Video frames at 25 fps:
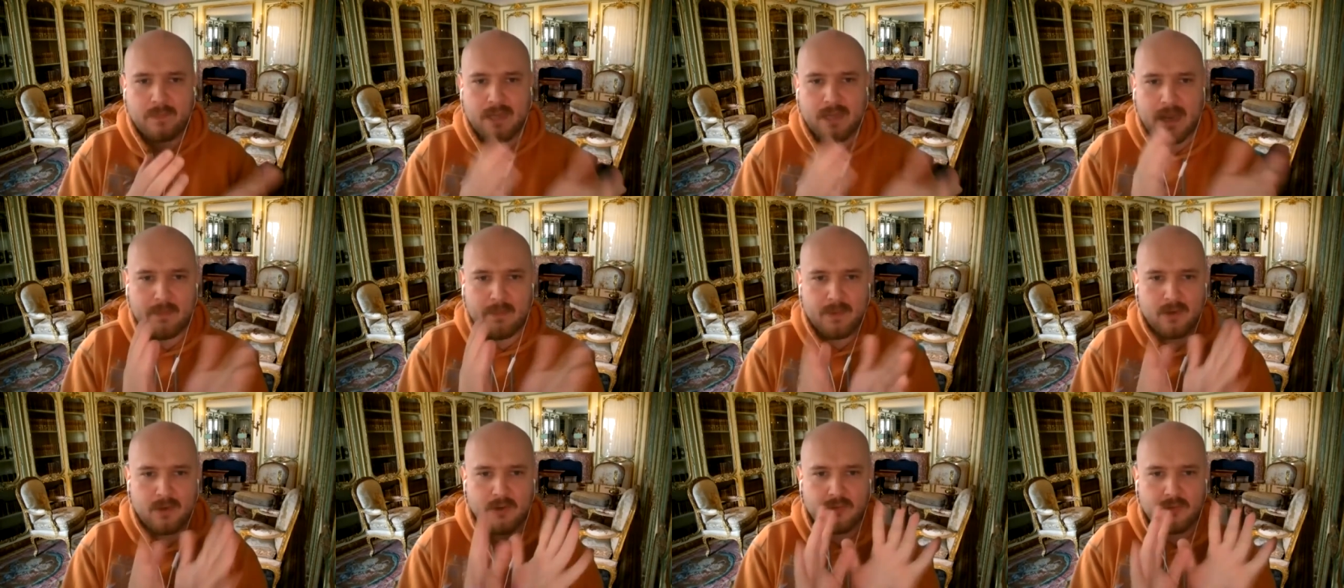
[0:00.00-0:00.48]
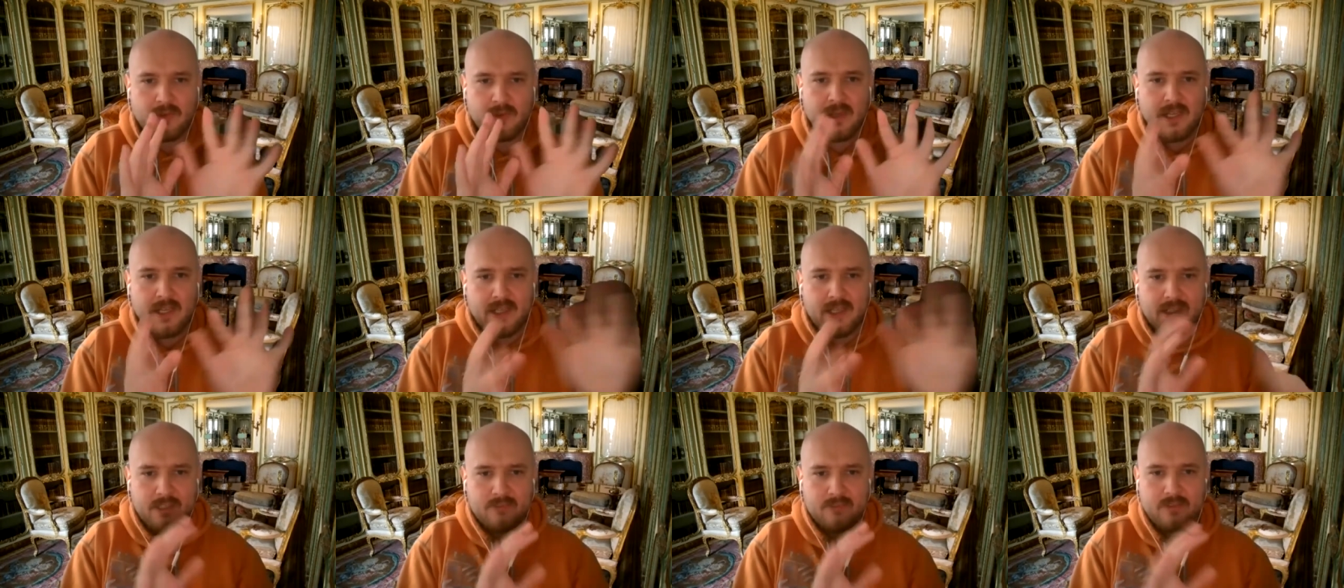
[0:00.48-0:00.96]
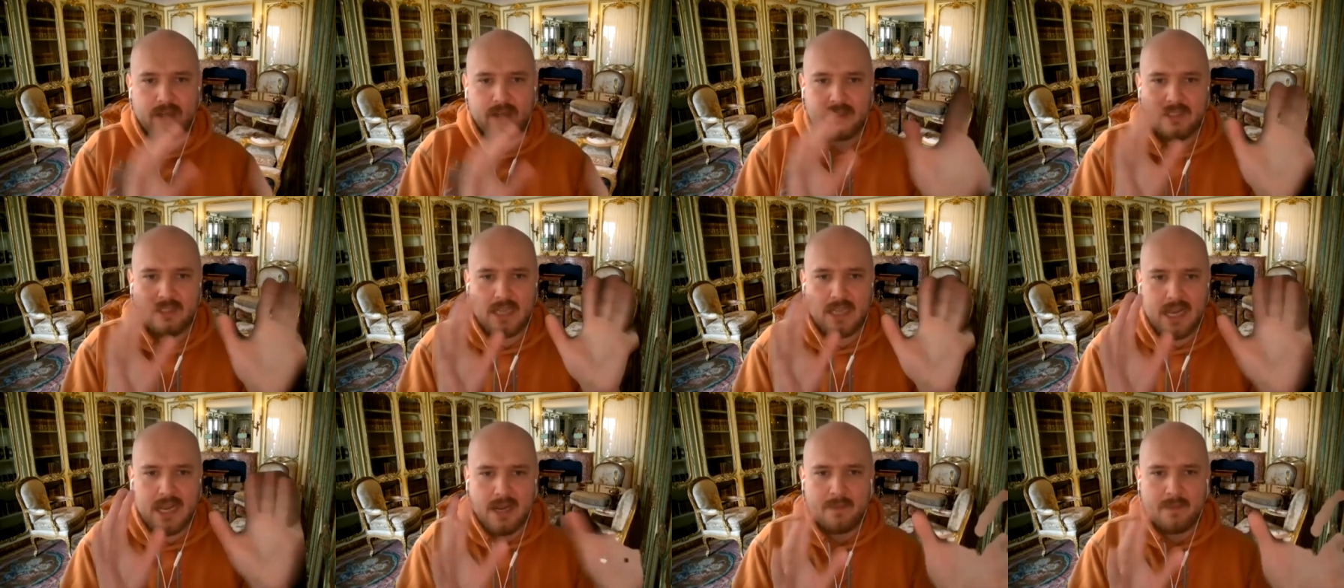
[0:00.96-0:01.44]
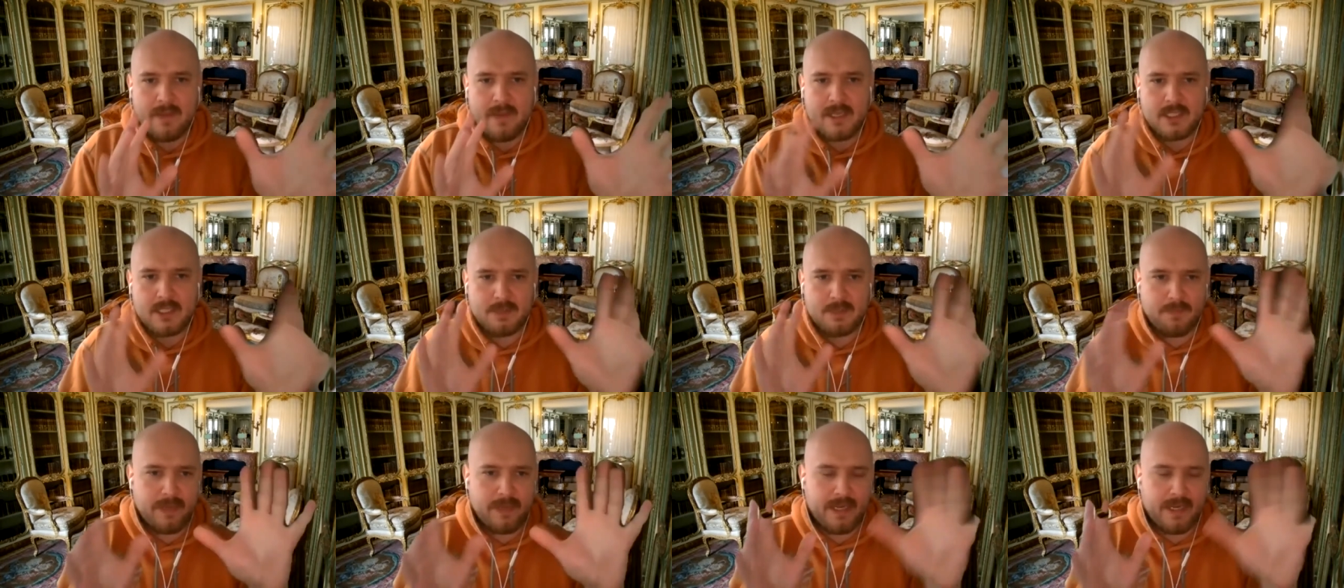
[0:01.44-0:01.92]
couple of different
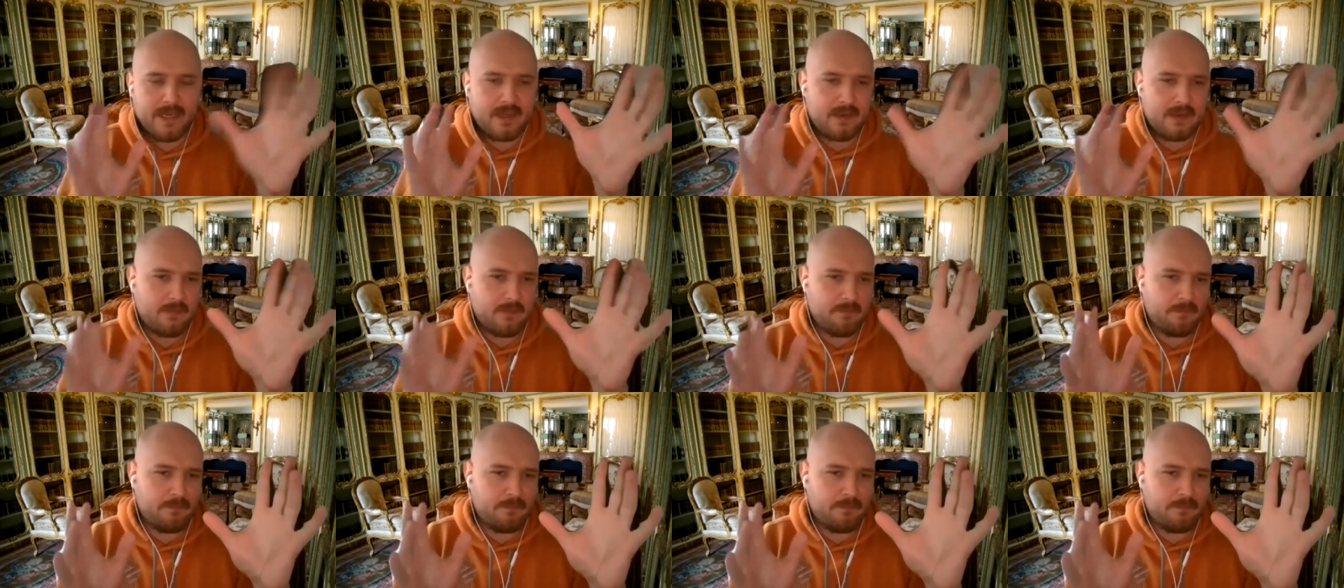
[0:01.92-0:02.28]
elements being